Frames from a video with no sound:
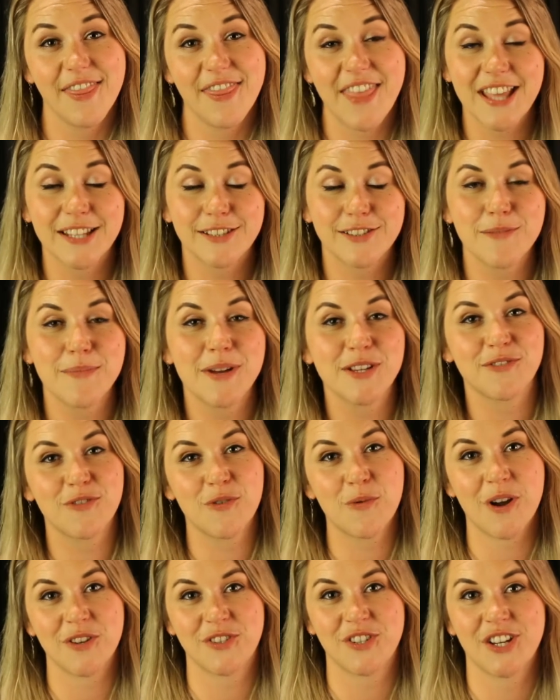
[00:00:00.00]
Thanks so much
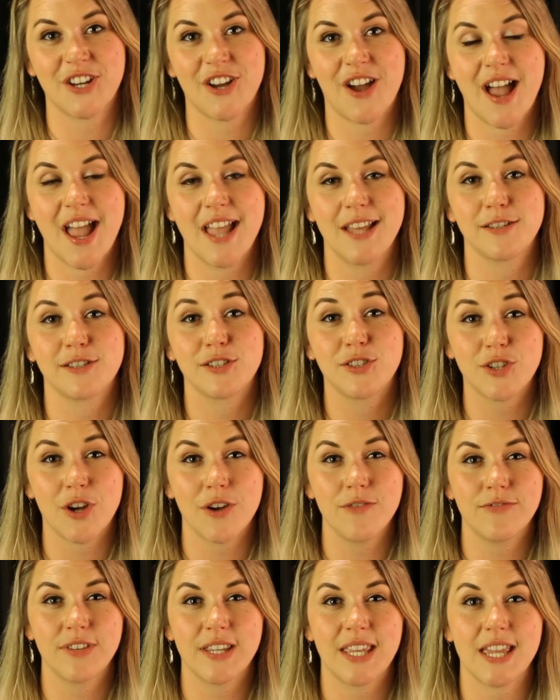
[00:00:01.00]
for watching, guys.
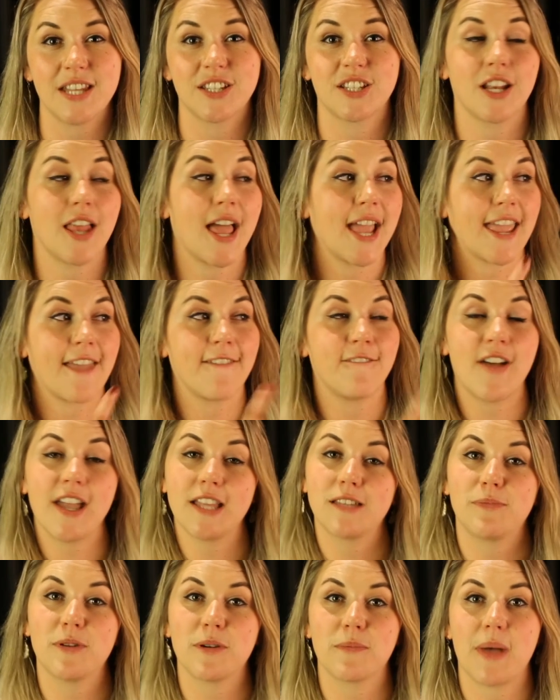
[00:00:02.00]
Don't forget to like our
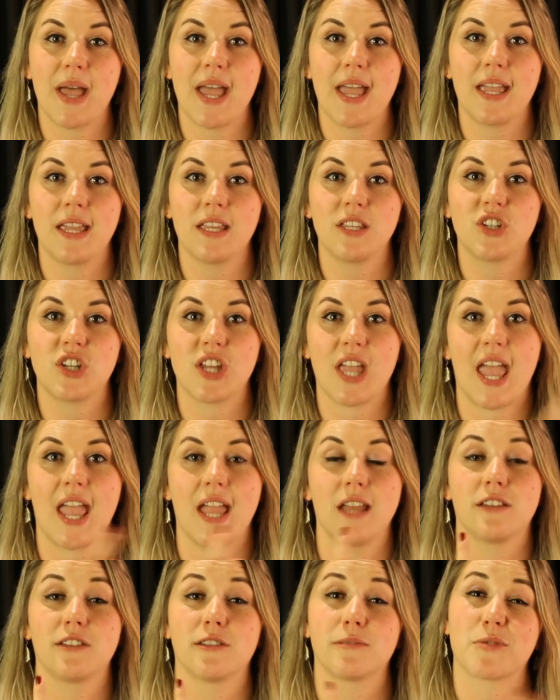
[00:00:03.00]
Facebook page
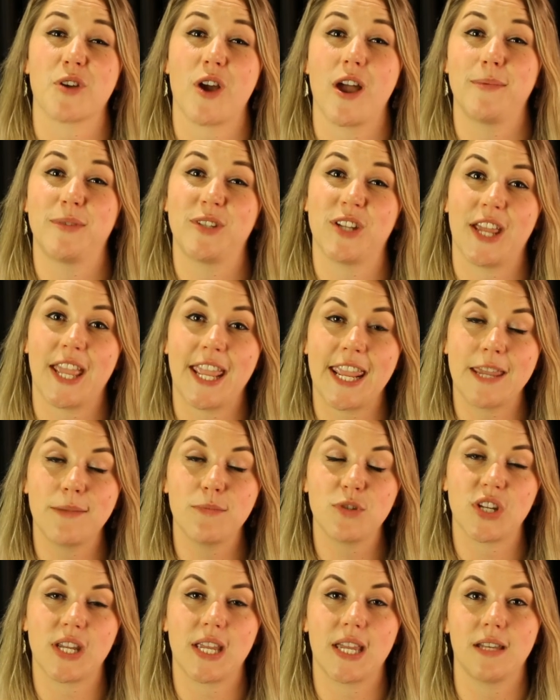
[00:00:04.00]
and subscribe to
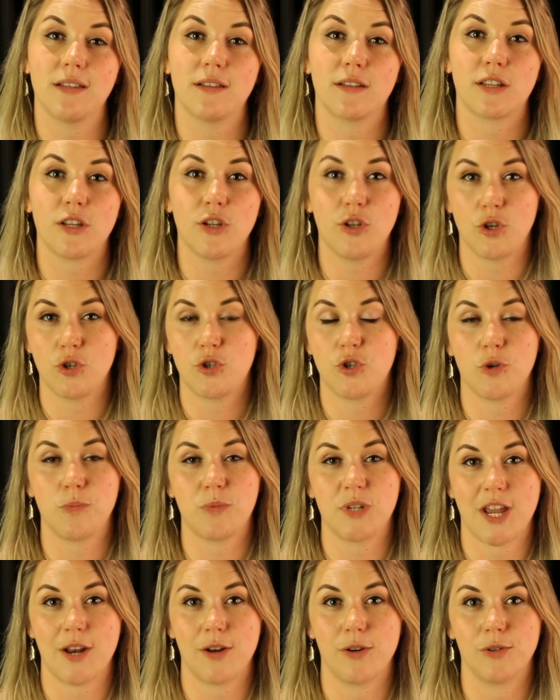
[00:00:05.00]
EMGN's
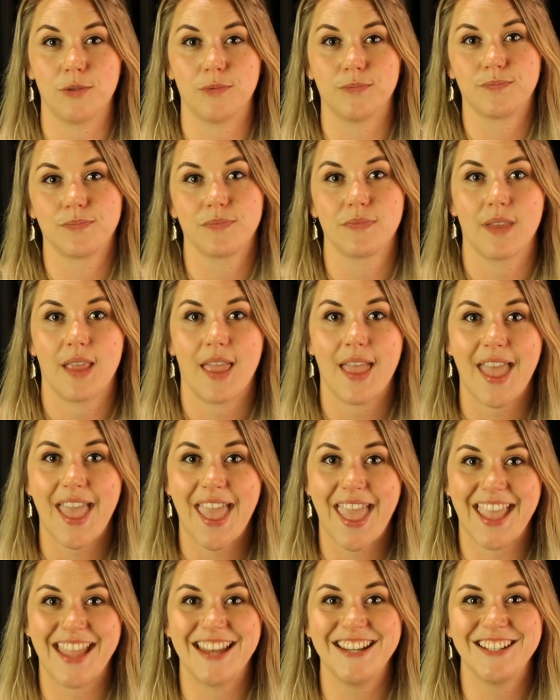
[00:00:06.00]
YouTube channel.
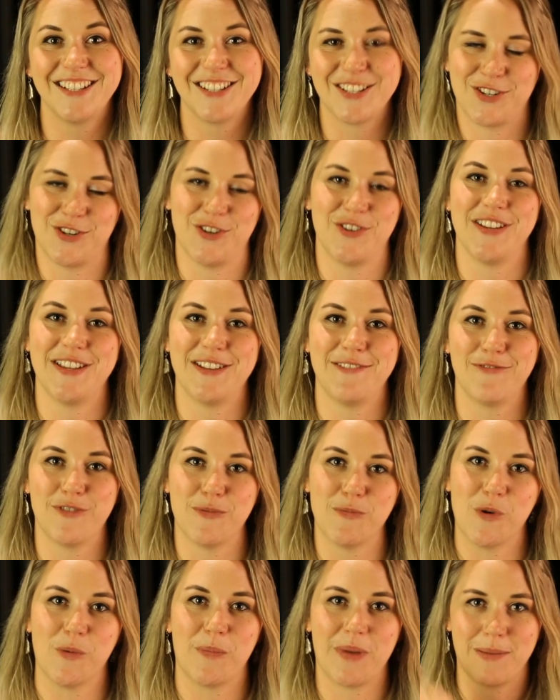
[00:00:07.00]
And to tune in
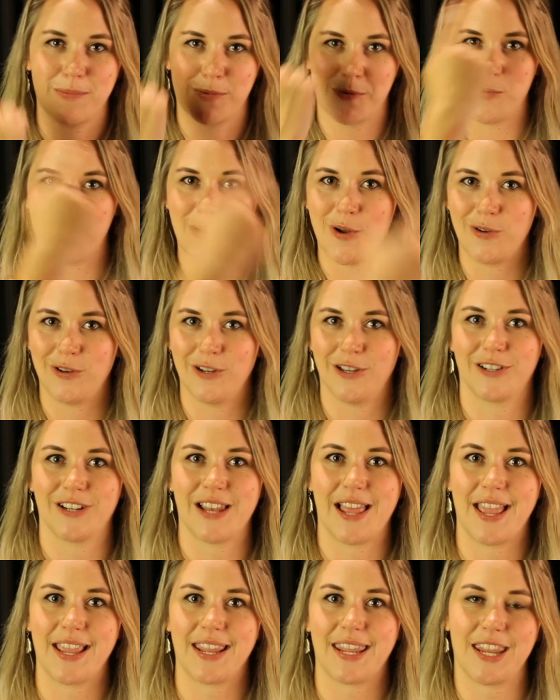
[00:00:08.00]
for more people who
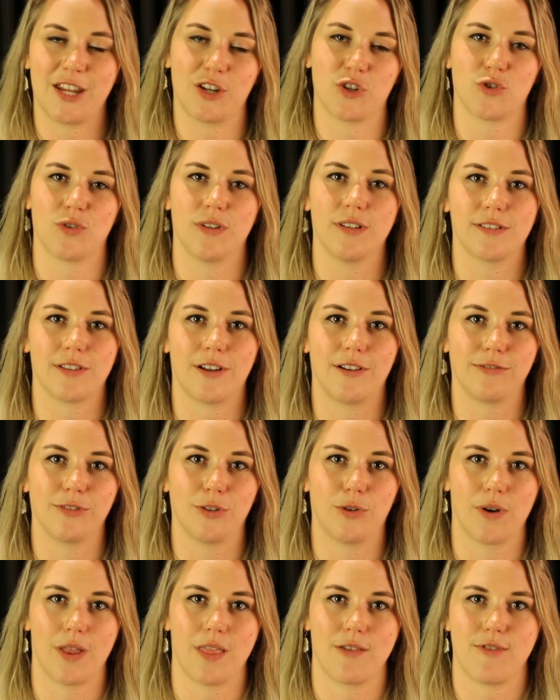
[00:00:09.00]
look like extras of
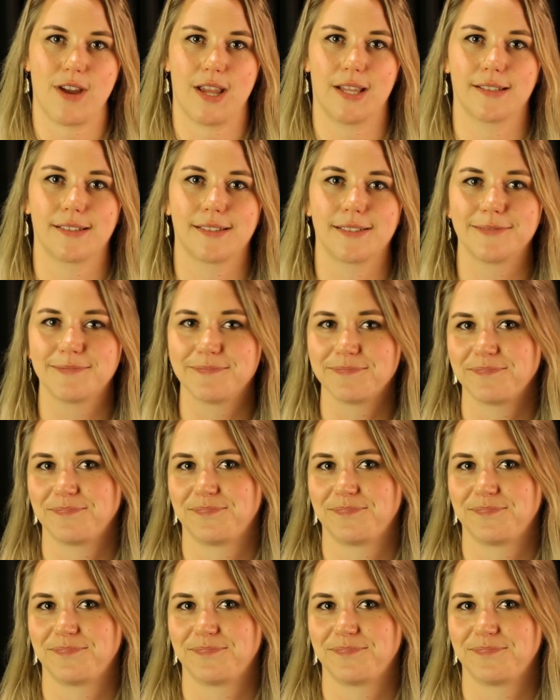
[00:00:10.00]
Lord of the Rings.